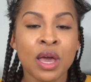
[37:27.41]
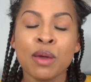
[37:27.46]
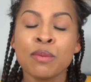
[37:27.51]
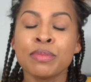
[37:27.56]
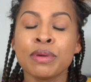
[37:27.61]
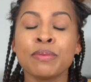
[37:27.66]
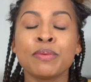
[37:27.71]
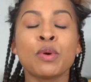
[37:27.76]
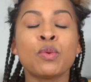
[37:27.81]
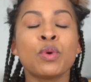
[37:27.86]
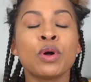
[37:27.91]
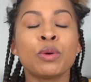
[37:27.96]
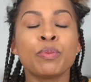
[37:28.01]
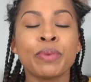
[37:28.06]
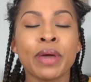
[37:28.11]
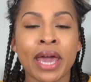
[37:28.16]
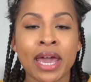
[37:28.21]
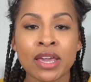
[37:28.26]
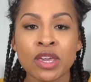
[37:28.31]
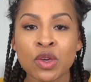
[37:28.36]
People will
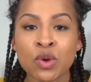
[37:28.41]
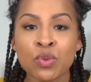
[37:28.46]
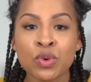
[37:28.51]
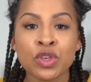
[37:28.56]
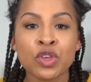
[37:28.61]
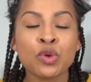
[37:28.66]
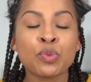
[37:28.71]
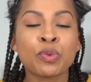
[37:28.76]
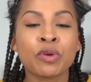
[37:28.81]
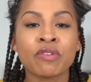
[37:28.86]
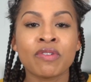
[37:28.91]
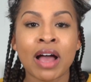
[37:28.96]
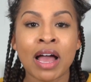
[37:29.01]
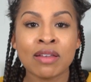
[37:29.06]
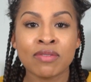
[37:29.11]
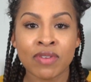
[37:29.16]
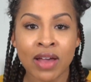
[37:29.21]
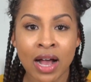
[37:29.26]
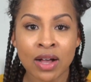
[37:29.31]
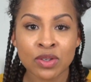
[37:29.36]
pay you when you
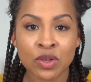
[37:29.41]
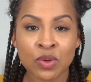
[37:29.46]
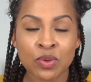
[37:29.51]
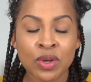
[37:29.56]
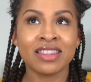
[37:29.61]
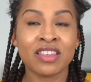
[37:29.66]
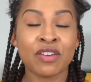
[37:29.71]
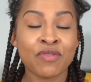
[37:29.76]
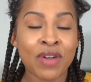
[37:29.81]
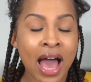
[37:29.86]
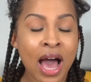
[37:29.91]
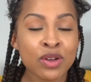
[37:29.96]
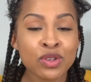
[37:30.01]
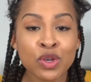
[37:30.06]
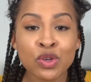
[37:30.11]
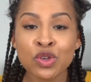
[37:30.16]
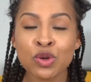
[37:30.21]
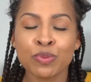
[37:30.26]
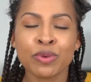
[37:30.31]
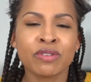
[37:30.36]
provide value. The value
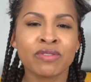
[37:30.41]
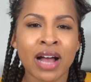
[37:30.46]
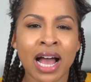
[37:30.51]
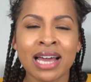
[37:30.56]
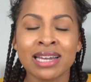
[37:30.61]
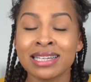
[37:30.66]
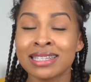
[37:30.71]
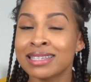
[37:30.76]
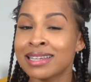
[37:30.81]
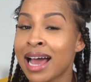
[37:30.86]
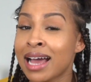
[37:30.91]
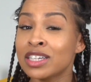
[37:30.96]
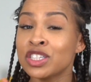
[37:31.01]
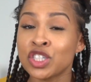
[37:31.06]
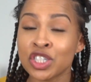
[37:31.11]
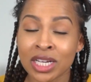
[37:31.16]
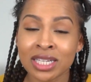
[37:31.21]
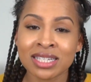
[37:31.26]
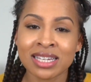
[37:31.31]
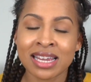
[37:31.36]
you provide is not
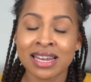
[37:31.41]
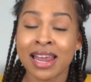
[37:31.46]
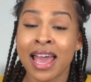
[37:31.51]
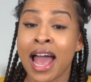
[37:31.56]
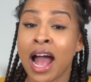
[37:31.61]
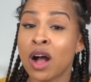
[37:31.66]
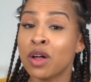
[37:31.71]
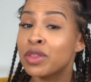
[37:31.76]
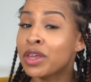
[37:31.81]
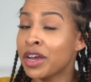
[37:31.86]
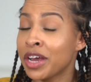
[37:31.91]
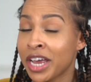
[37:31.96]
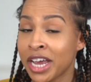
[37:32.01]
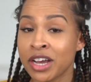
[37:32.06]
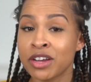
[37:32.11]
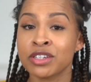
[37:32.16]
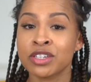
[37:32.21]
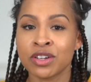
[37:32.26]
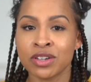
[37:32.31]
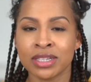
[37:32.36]
just in how their
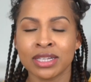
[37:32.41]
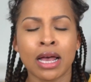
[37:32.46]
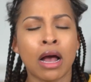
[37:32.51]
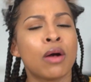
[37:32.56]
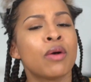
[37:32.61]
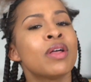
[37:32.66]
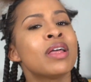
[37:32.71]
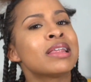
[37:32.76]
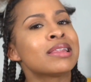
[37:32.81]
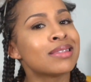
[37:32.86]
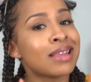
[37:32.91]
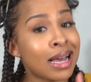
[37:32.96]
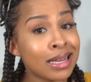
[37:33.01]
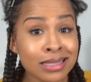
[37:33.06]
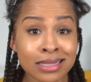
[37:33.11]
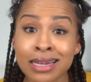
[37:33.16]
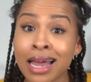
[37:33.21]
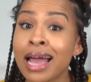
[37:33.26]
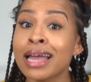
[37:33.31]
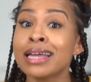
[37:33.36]
hair turns out. That's
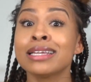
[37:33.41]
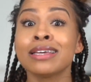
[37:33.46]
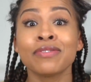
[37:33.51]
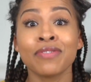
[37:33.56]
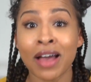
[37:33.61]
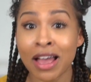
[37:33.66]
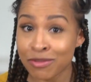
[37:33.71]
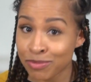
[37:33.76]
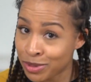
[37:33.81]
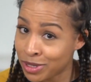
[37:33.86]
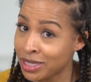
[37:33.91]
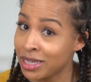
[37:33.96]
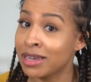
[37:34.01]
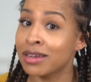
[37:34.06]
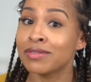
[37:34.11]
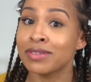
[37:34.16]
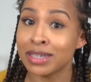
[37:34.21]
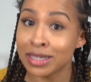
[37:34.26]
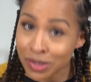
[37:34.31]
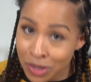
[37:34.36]
95%
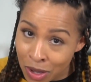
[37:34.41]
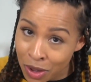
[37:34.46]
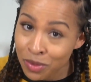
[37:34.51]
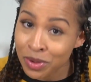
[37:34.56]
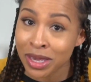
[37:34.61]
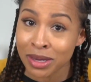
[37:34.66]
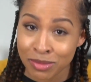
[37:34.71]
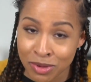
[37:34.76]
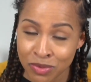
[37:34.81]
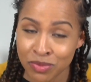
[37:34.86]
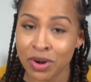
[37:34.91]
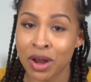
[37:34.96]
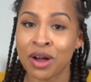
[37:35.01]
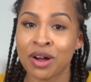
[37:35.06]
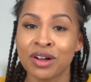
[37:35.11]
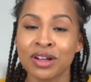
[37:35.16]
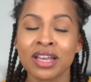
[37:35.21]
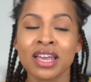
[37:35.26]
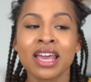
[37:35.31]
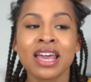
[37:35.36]
of it, don't get me wrong.